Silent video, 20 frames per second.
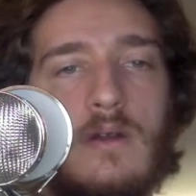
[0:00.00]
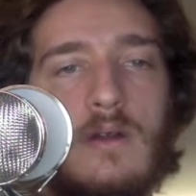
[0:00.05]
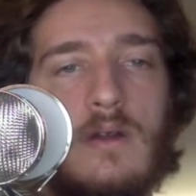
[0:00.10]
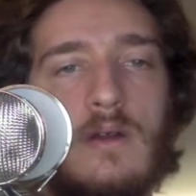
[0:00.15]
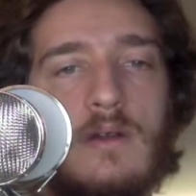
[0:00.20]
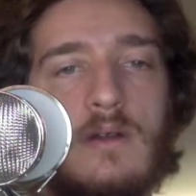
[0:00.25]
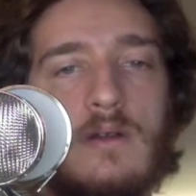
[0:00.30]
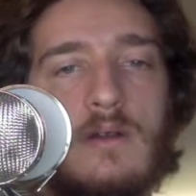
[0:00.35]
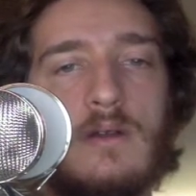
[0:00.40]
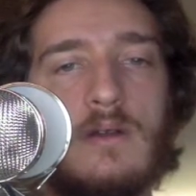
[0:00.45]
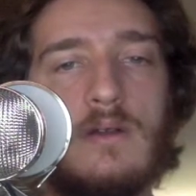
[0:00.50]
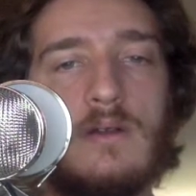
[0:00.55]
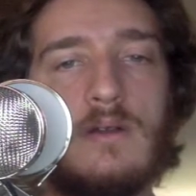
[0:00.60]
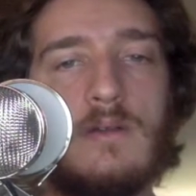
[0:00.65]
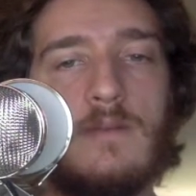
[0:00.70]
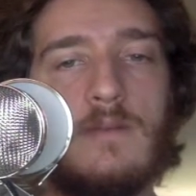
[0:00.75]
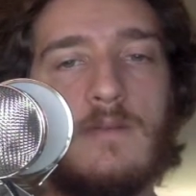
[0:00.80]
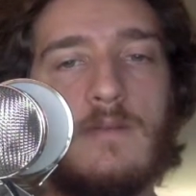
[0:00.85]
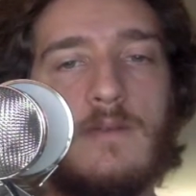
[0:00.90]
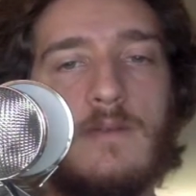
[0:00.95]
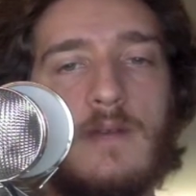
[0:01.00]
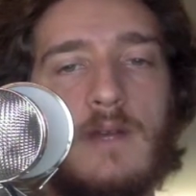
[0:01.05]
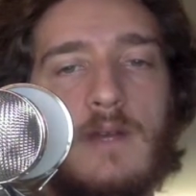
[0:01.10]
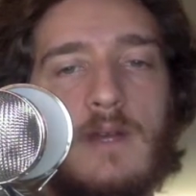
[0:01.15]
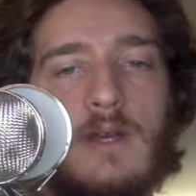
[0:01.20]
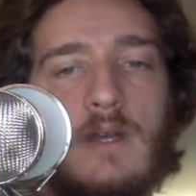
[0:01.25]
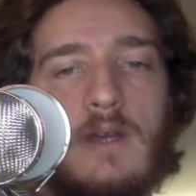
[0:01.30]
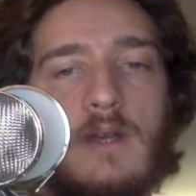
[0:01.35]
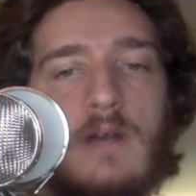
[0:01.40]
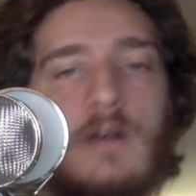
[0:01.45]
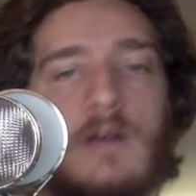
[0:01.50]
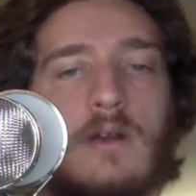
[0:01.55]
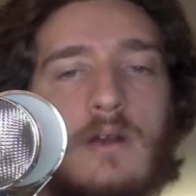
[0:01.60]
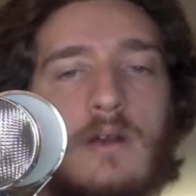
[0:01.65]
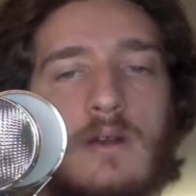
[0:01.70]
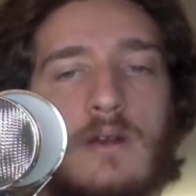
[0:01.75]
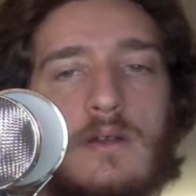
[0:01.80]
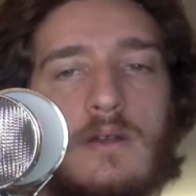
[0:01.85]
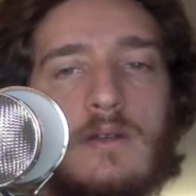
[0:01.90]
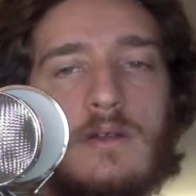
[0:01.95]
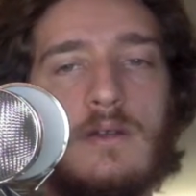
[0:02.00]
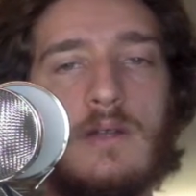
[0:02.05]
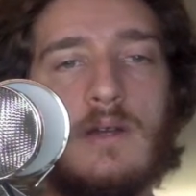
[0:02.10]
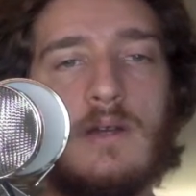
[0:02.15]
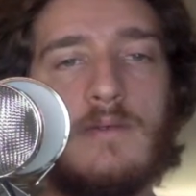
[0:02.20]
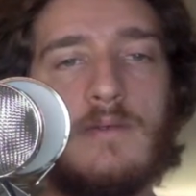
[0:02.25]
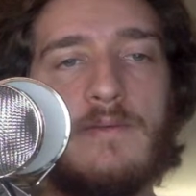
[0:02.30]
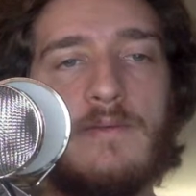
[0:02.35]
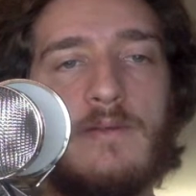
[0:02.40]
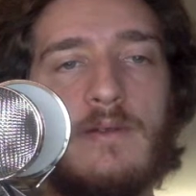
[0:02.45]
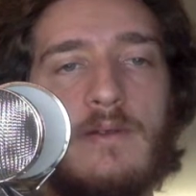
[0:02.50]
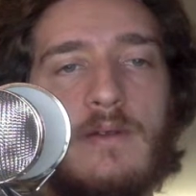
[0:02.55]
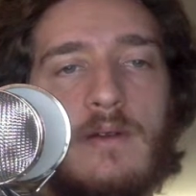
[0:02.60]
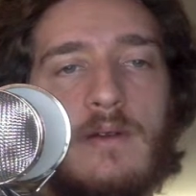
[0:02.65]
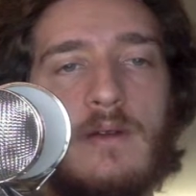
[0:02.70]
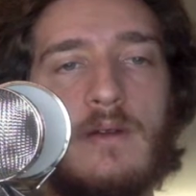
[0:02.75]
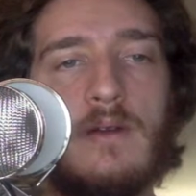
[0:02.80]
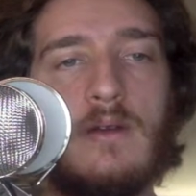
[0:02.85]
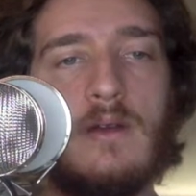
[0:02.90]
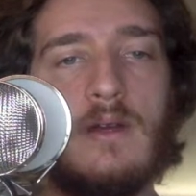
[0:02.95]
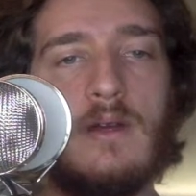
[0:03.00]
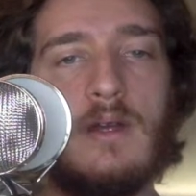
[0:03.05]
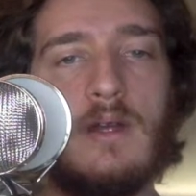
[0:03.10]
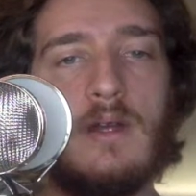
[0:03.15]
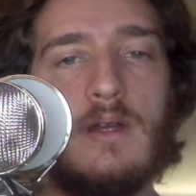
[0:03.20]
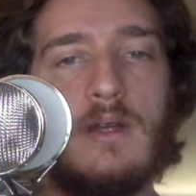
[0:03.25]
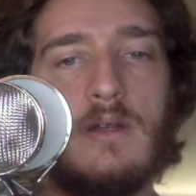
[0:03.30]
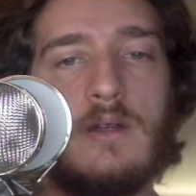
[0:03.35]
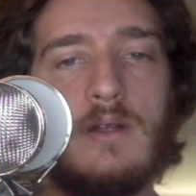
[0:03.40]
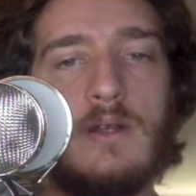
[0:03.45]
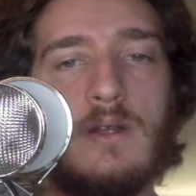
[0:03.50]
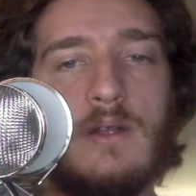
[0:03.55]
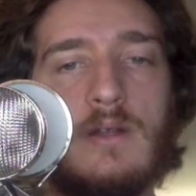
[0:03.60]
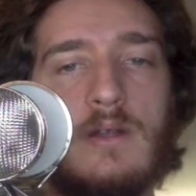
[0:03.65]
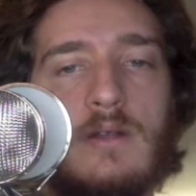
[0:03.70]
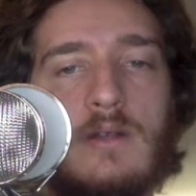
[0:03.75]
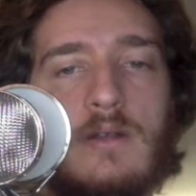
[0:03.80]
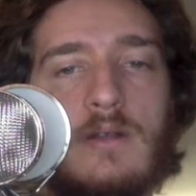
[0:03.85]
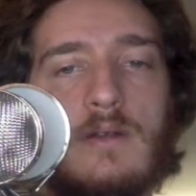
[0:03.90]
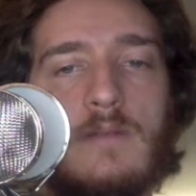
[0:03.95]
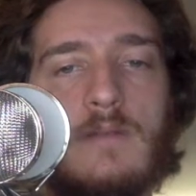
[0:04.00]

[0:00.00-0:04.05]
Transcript: it's got some funky stuff in each of these.